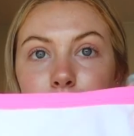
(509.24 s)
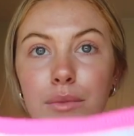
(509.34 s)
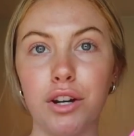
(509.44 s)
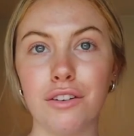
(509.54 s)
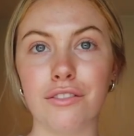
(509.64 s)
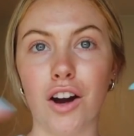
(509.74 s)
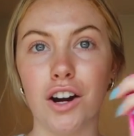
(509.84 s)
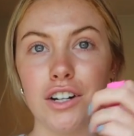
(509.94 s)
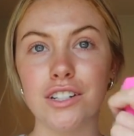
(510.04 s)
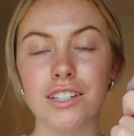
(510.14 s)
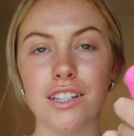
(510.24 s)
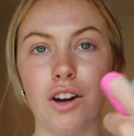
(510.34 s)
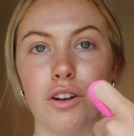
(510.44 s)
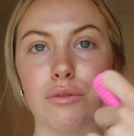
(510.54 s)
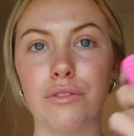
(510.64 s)
From Year of Ours
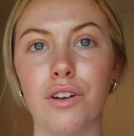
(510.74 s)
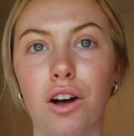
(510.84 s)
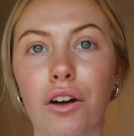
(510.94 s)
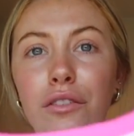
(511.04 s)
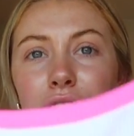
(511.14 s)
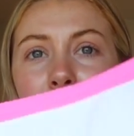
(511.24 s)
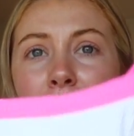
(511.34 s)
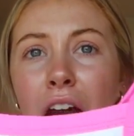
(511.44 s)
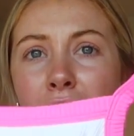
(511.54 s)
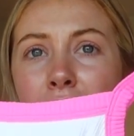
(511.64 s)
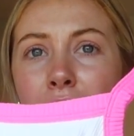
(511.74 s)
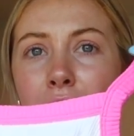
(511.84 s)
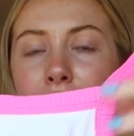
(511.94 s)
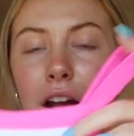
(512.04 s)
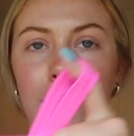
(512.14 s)
on Revolve.
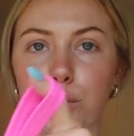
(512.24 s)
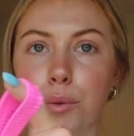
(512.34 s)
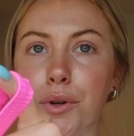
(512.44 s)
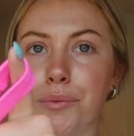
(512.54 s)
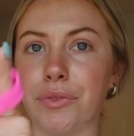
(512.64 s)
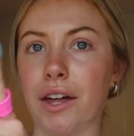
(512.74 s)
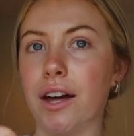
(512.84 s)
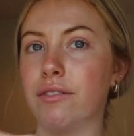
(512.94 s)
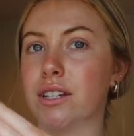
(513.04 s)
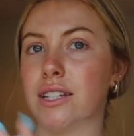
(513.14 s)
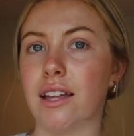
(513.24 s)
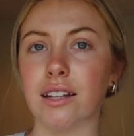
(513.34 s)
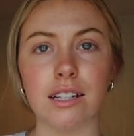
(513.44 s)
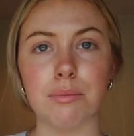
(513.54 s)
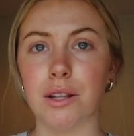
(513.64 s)
Adorable. I'll have this set
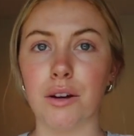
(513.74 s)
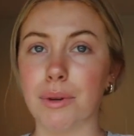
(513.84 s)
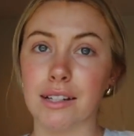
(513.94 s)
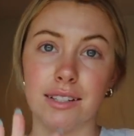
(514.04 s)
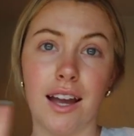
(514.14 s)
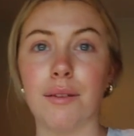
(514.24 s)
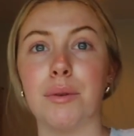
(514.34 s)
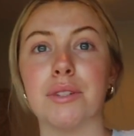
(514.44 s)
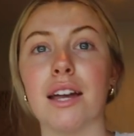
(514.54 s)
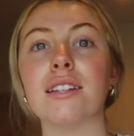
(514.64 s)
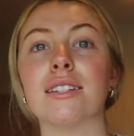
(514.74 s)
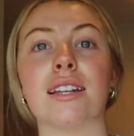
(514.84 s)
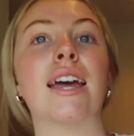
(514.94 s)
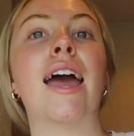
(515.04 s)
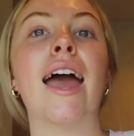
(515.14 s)
linked below because I'm obsessed.
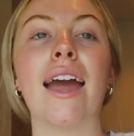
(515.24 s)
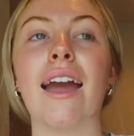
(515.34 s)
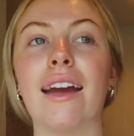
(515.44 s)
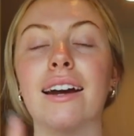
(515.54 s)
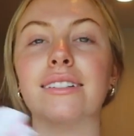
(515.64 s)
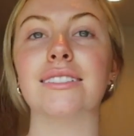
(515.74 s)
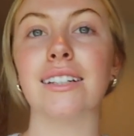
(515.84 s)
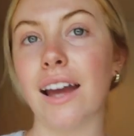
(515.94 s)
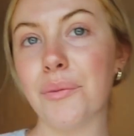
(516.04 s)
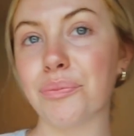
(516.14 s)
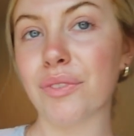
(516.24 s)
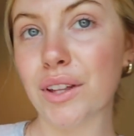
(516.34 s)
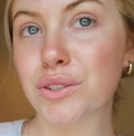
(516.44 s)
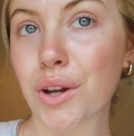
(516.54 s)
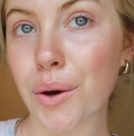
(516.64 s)
And yeah,
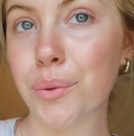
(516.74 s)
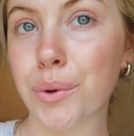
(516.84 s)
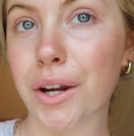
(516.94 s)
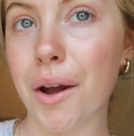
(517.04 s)
let's go work